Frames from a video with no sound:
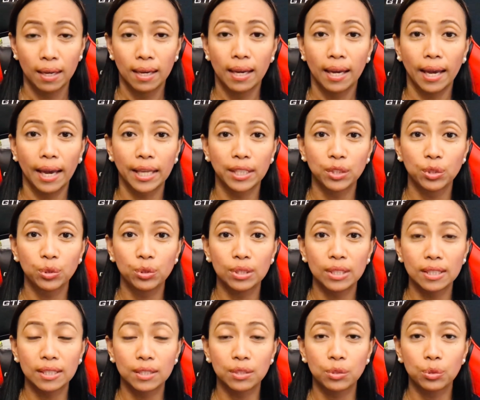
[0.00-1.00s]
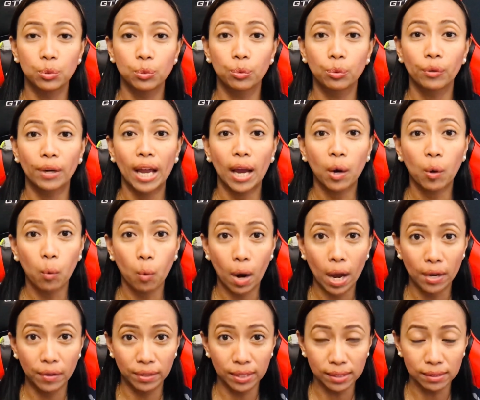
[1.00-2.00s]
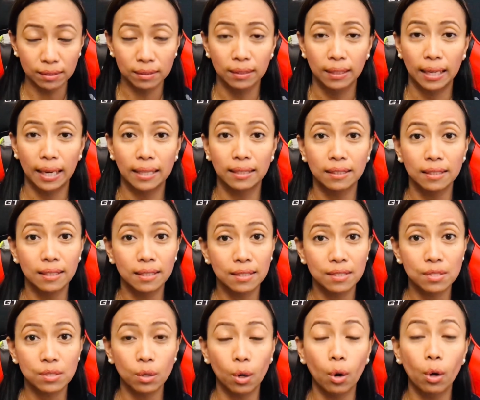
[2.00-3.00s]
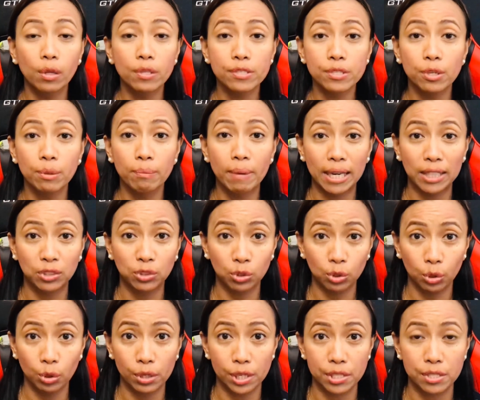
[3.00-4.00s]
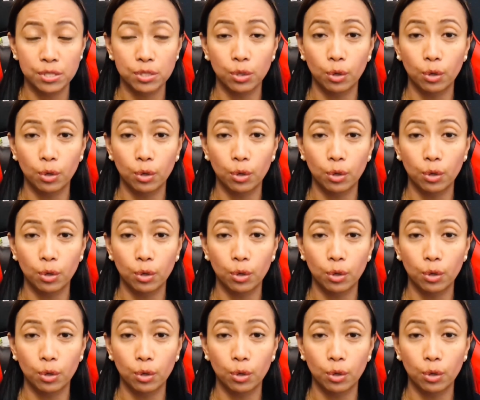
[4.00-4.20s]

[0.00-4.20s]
and you needed to reacquire it, and it's also by choice.